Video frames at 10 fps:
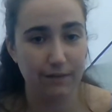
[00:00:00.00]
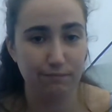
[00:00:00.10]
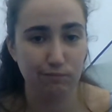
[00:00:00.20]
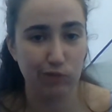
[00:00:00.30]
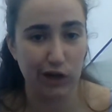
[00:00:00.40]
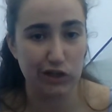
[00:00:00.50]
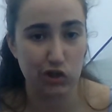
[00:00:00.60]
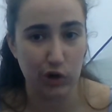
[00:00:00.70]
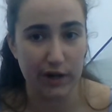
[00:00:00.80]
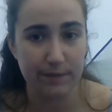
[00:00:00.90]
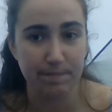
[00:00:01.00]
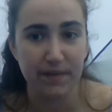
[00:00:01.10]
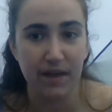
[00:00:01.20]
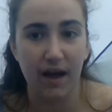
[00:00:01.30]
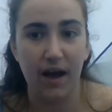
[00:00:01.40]
got destroyed.
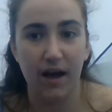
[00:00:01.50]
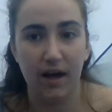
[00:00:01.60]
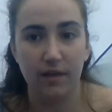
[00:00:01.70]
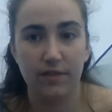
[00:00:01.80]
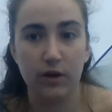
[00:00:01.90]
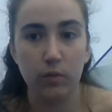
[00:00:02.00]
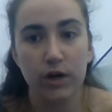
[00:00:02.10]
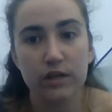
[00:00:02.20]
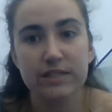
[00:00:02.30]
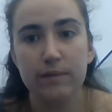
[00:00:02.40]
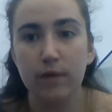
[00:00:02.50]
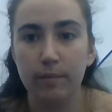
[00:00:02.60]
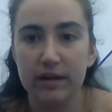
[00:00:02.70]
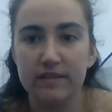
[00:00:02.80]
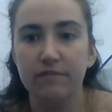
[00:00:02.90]
There were some
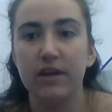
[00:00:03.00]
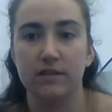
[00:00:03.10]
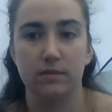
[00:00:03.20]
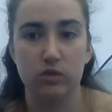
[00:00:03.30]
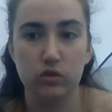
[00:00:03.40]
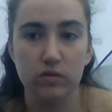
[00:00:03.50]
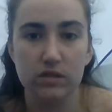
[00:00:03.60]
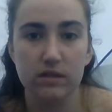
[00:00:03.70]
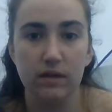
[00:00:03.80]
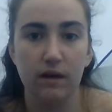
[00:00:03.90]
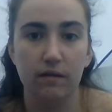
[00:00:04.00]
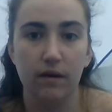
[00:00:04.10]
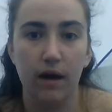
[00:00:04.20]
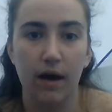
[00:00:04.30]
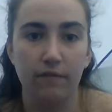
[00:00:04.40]
remnants of it and some students
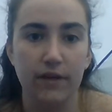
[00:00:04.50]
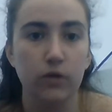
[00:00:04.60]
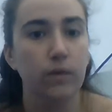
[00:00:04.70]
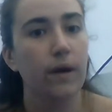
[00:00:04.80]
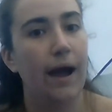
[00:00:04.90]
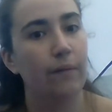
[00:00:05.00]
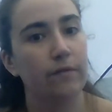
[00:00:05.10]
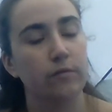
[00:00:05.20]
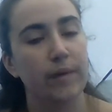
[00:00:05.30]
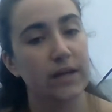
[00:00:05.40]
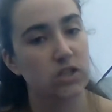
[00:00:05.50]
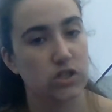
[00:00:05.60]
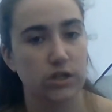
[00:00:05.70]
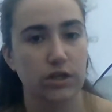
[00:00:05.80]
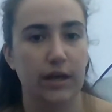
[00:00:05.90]
of it who, however, managed
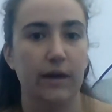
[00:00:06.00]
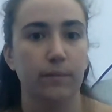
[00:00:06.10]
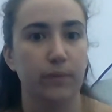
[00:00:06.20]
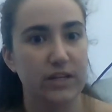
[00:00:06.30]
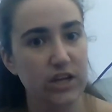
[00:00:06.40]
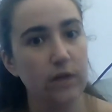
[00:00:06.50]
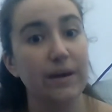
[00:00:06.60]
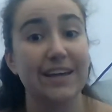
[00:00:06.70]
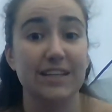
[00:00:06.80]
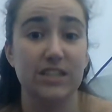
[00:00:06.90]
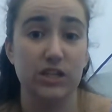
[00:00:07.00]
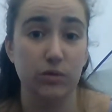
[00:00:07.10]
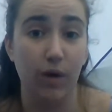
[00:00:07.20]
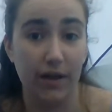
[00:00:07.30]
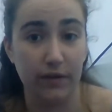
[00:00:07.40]
to kind of branch out and continue
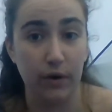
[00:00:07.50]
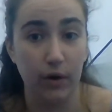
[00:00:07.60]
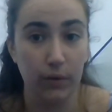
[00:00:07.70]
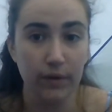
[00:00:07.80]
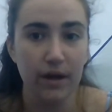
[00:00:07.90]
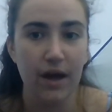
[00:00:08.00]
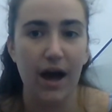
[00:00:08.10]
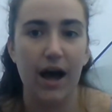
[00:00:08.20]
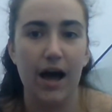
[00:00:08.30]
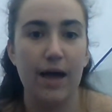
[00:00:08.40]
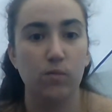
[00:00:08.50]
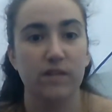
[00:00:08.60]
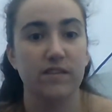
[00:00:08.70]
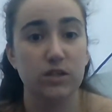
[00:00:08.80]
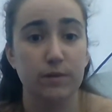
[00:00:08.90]
on their own, and one
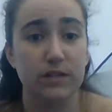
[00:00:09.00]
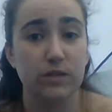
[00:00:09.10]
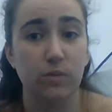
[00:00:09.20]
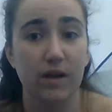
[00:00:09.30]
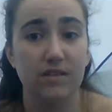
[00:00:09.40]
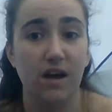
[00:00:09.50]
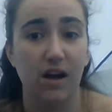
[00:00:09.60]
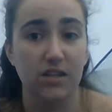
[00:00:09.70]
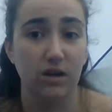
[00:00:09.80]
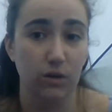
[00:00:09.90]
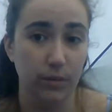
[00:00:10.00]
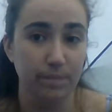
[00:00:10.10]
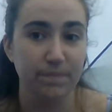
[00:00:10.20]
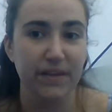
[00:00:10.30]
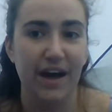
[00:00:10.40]
such person was Hanya Holm.
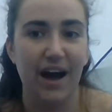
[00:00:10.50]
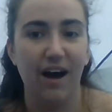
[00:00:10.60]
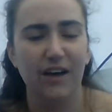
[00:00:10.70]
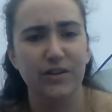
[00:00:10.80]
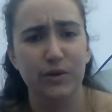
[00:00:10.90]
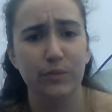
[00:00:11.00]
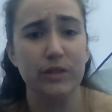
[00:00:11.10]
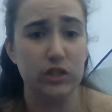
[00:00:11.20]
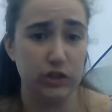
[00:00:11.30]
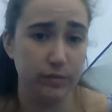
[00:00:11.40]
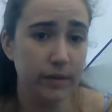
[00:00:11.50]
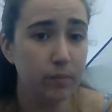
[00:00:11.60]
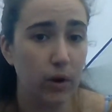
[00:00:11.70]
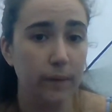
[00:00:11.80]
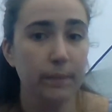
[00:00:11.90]
Hanya Holm was
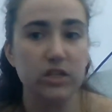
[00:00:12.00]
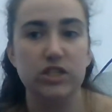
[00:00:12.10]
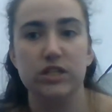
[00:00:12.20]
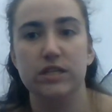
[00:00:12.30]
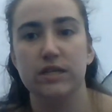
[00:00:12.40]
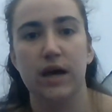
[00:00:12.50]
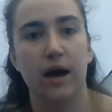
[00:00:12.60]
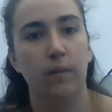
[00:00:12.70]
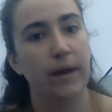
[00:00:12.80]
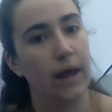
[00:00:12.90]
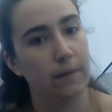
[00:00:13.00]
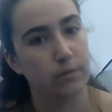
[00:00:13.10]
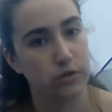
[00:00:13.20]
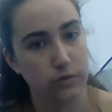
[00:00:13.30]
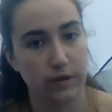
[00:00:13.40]
German-born, but she went and
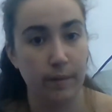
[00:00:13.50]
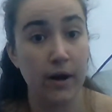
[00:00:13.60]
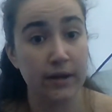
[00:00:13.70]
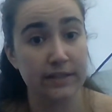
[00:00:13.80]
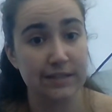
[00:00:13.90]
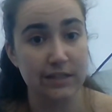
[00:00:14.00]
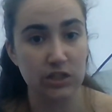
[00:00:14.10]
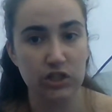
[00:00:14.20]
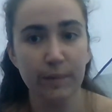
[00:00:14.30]
pursued an American citizenship,